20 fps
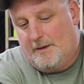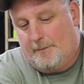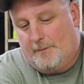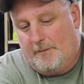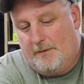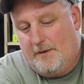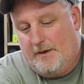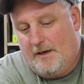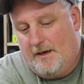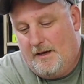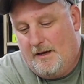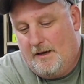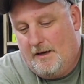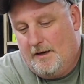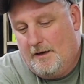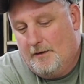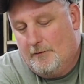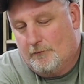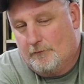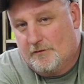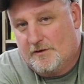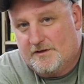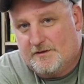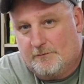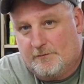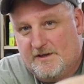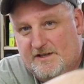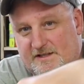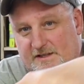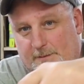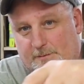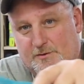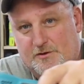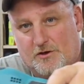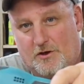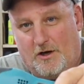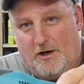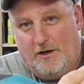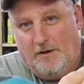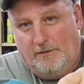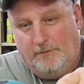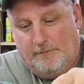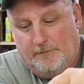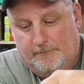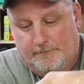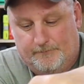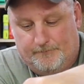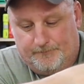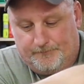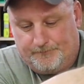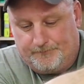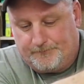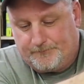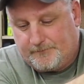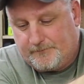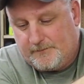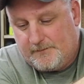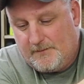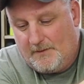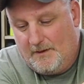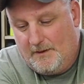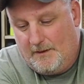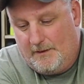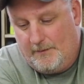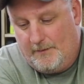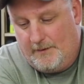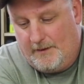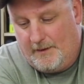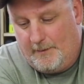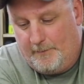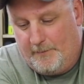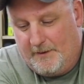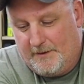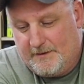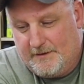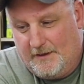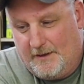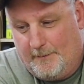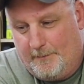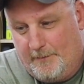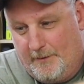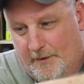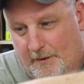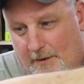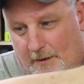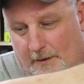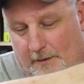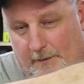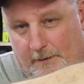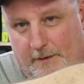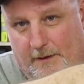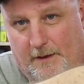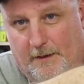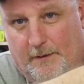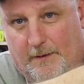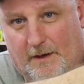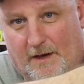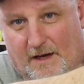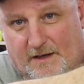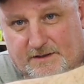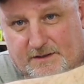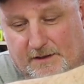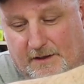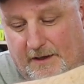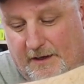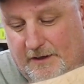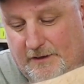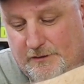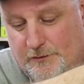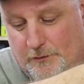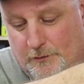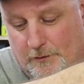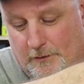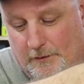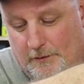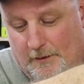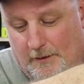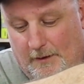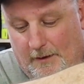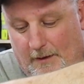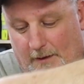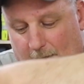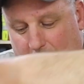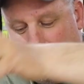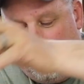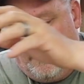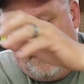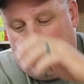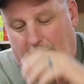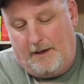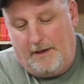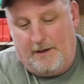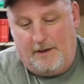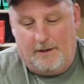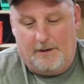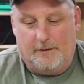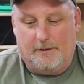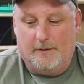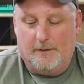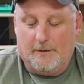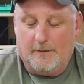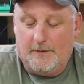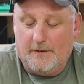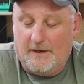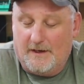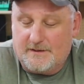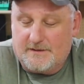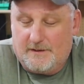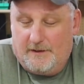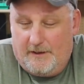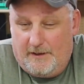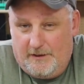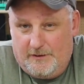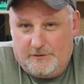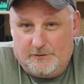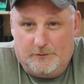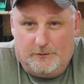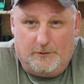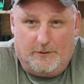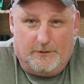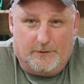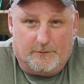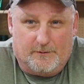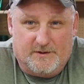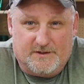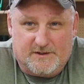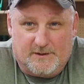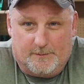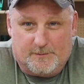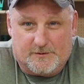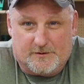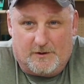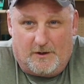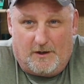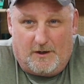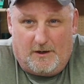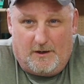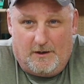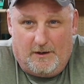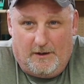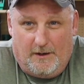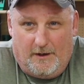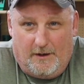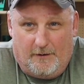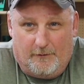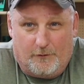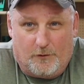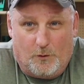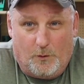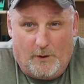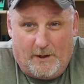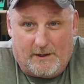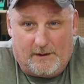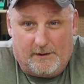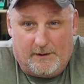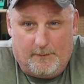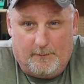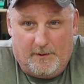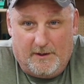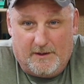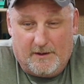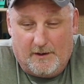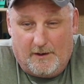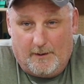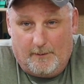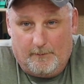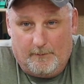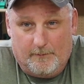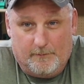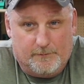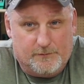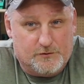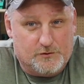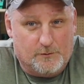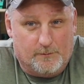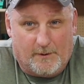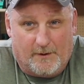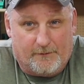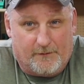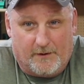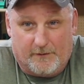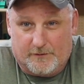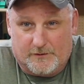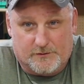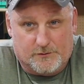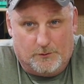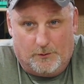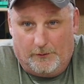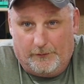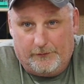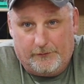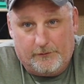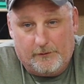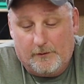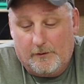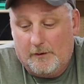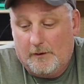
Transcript: up the recip saw, and then I picked up the oscillating tool. And the oscillating tool and the recip saw have quickly become two of my favorite tools.